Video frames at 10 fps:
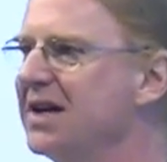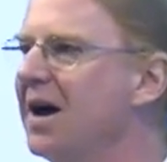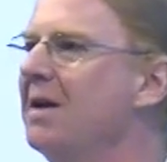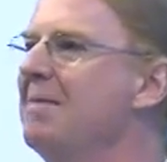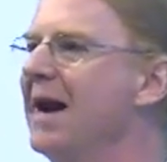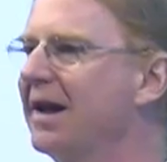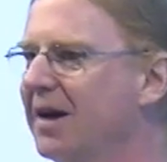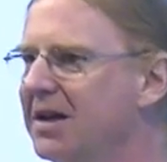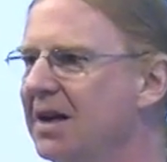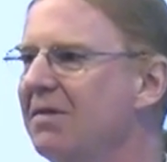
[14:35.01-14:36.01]
to automatically
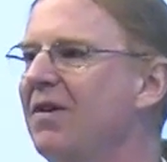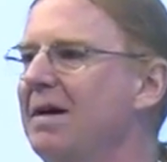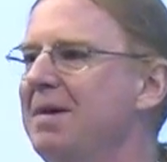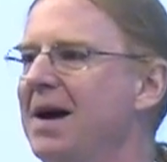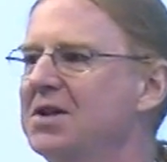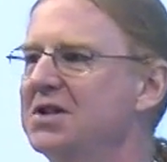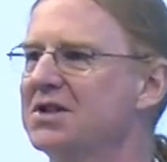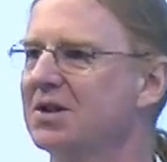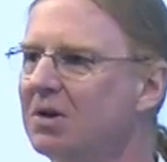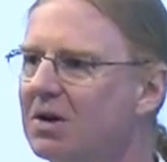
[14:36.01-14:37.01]
identify
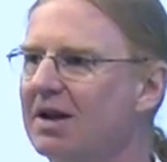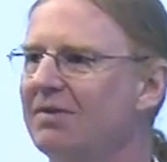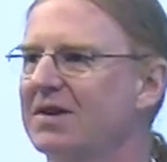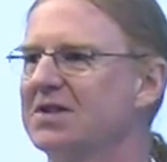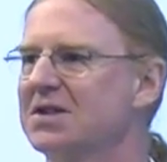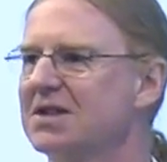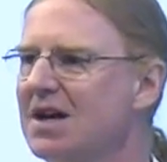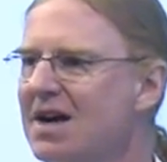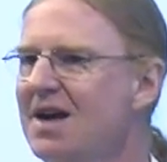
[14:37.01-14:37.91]
patches that look like fixes